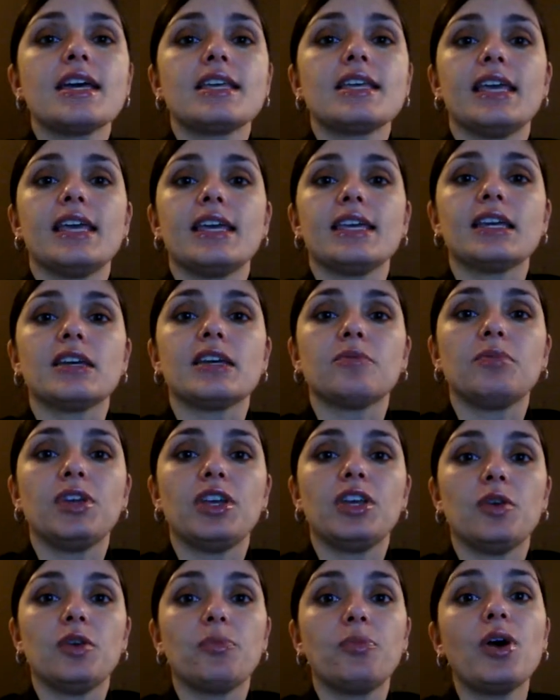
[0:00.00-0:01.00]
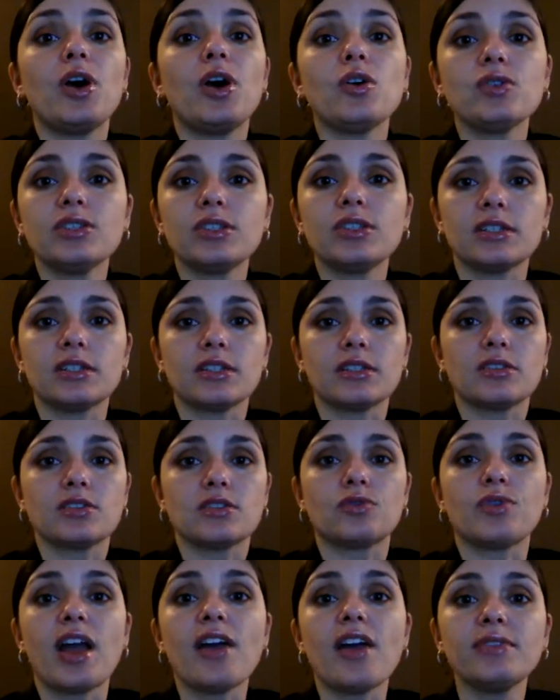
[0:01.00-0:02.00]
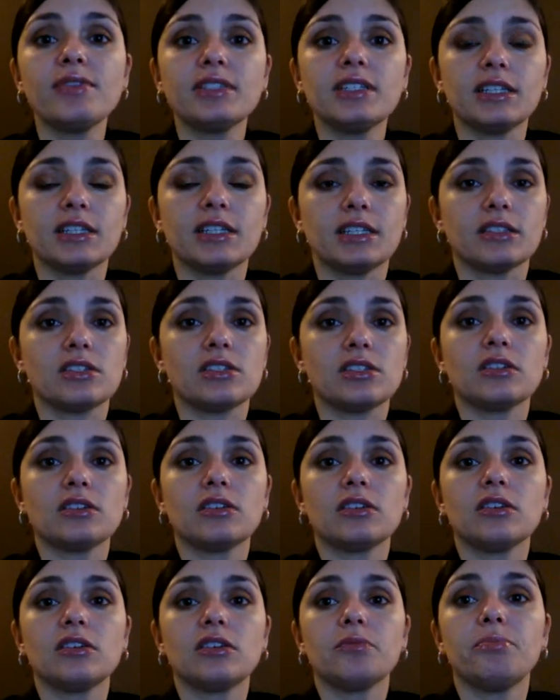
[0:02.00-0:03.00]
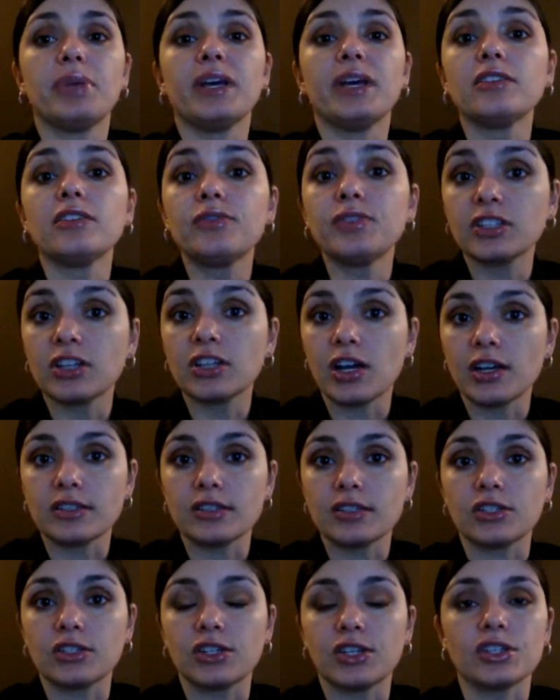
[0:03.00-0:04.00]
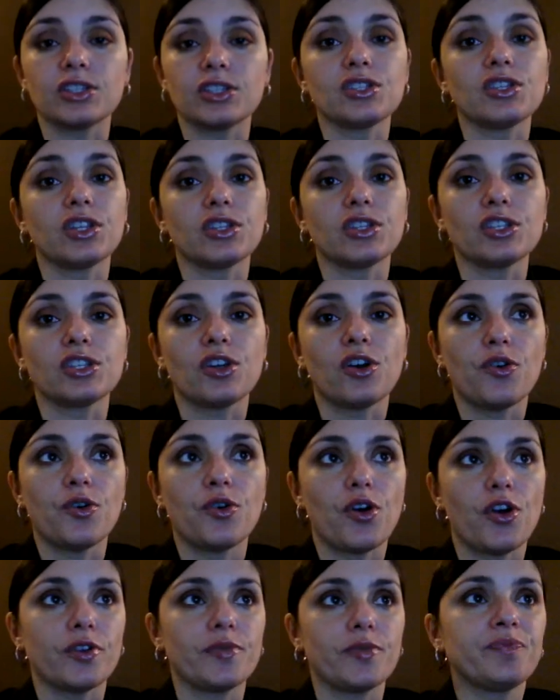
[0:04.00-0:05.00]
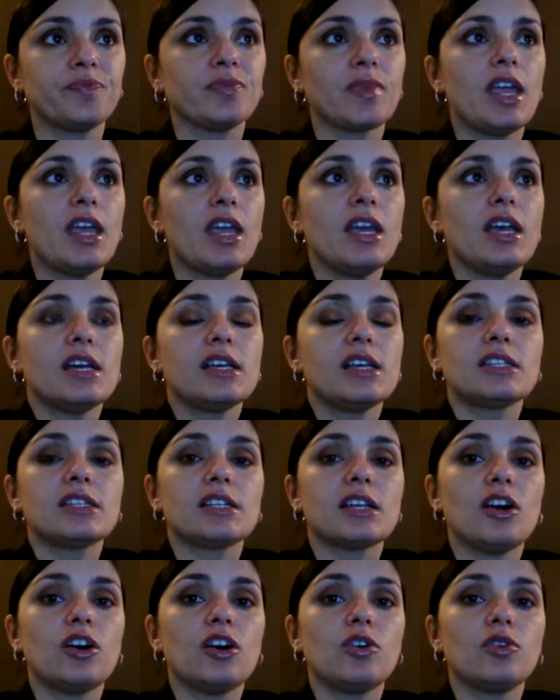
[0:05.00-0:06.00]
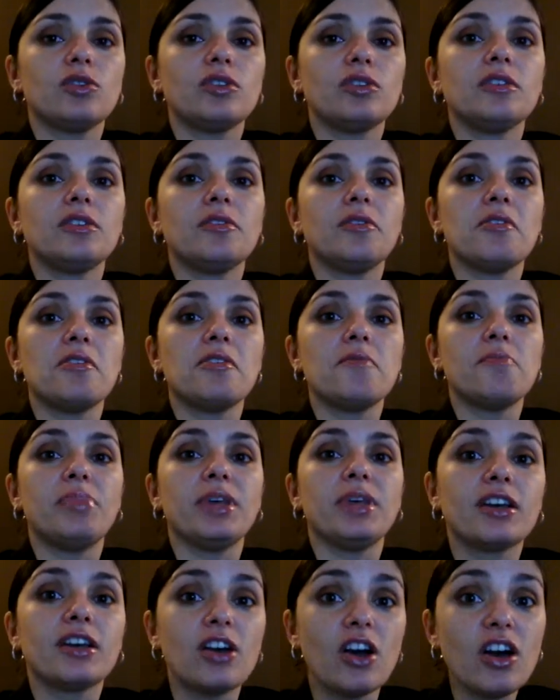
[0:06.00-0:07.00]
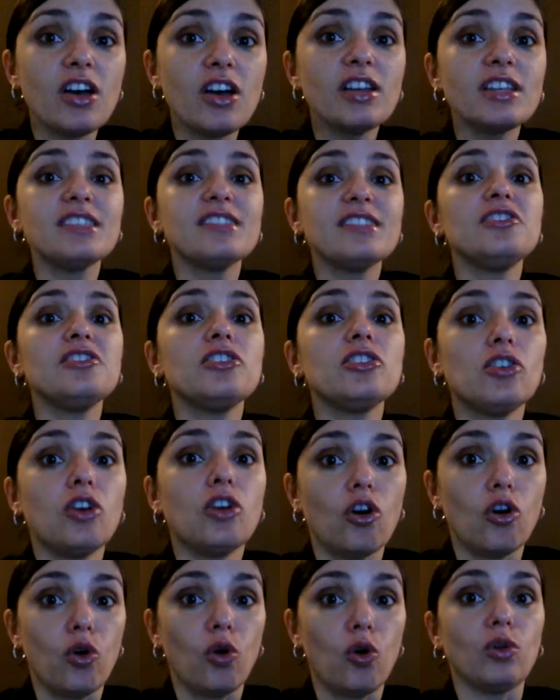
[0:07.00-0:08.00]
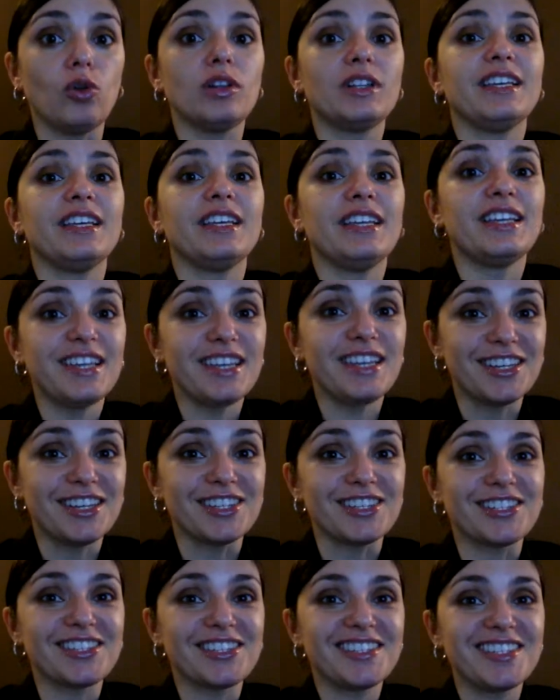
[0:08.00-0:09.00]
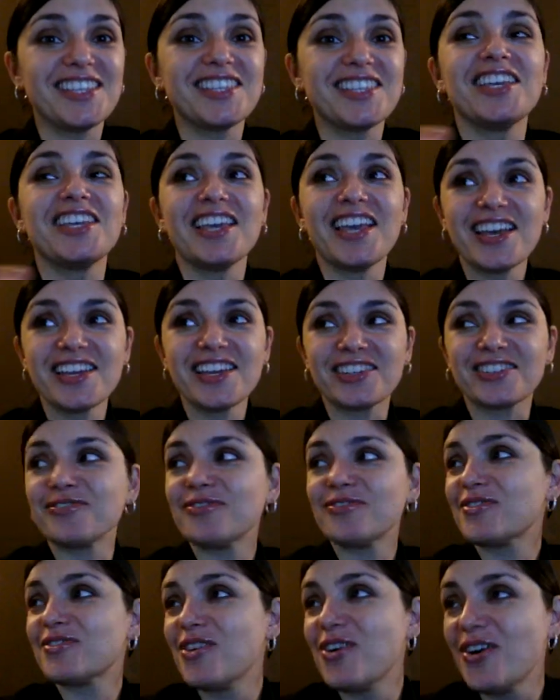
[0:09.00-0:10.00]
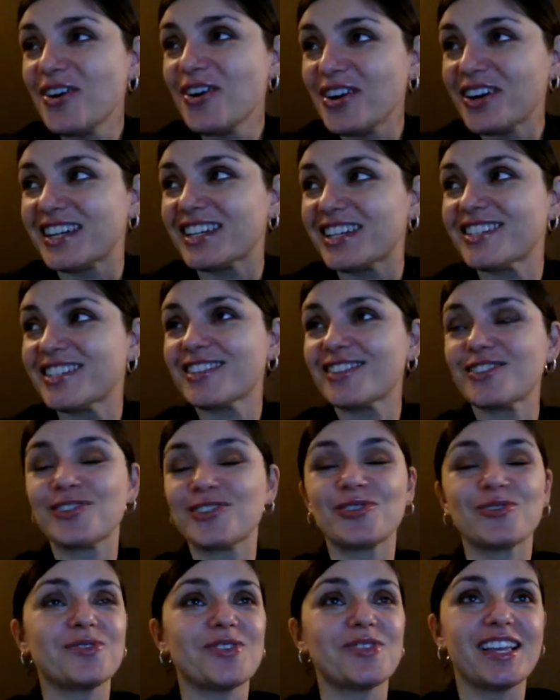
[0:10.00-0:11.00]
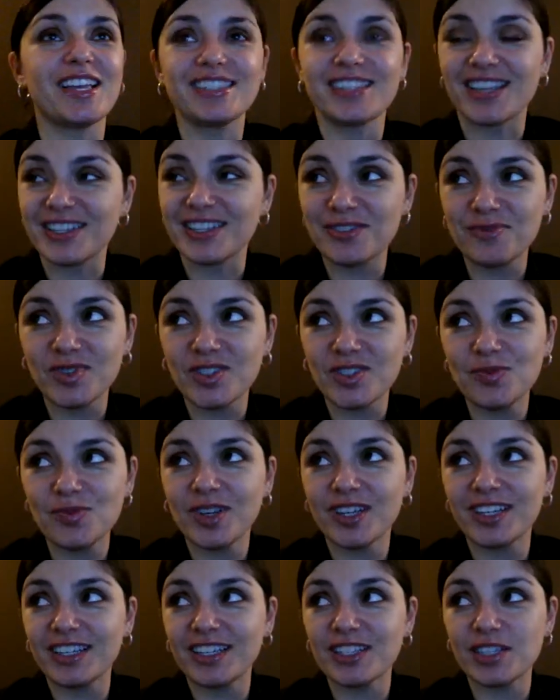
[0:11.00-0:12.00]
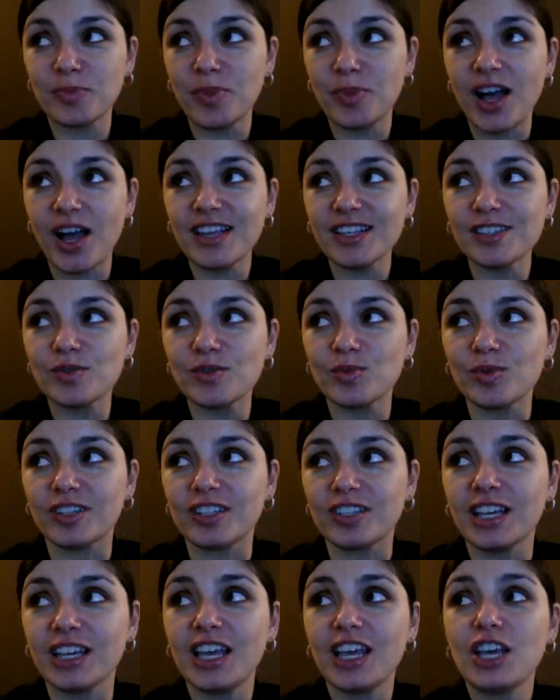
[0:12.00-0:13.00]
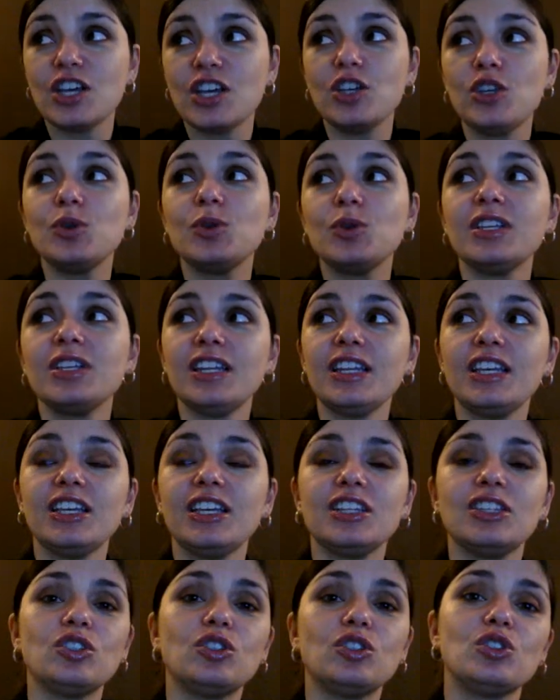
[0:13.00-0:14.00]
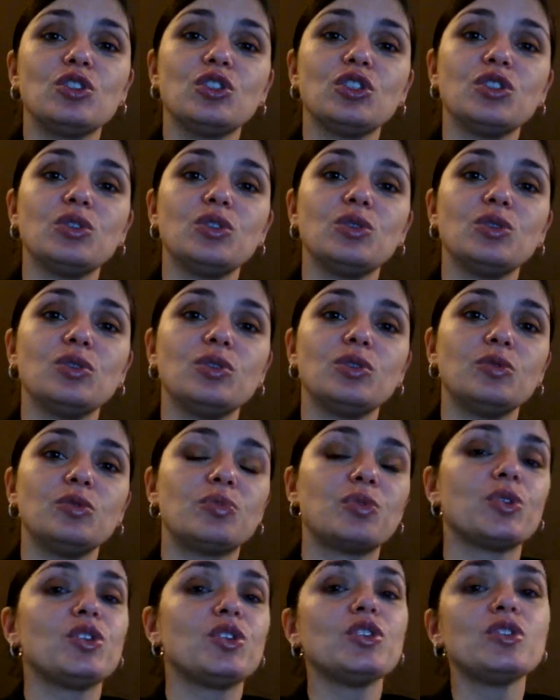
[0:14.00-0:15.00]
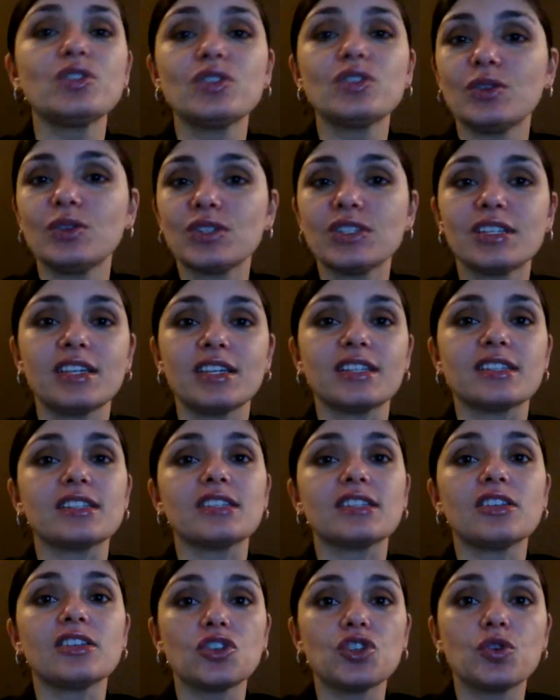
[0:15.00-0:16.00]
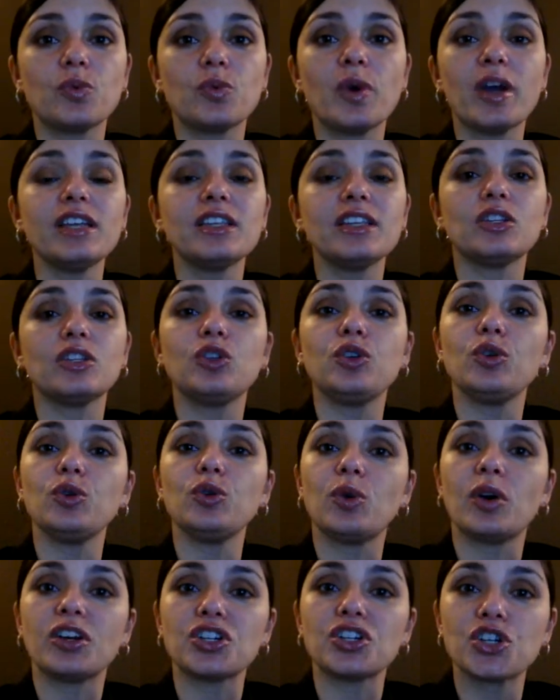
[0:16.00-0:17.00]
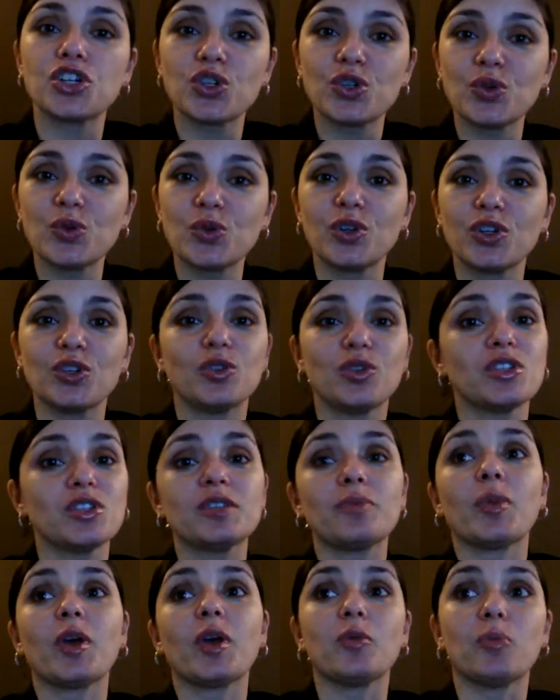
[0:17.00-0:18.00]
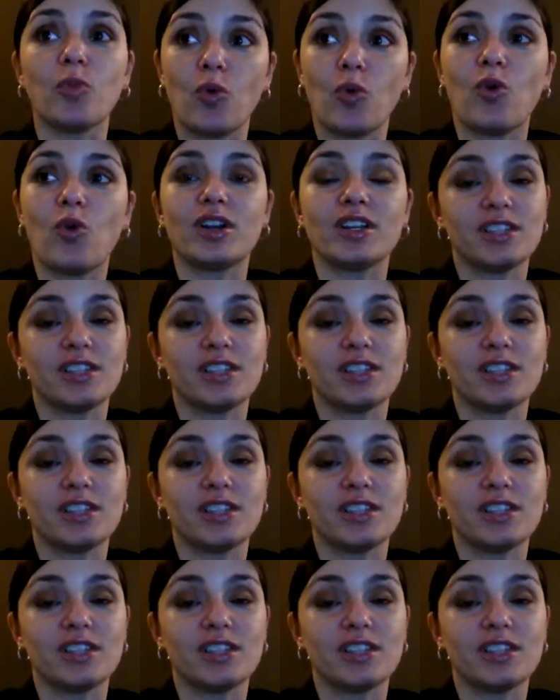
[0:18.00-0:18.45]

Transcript: They can be posters, raffle tickets, benefit concert tickets, and so on. So, because the goal is, in the end, of course, to raise as much money as possible, you need to produce those things in such a way that you are sure you don't spend more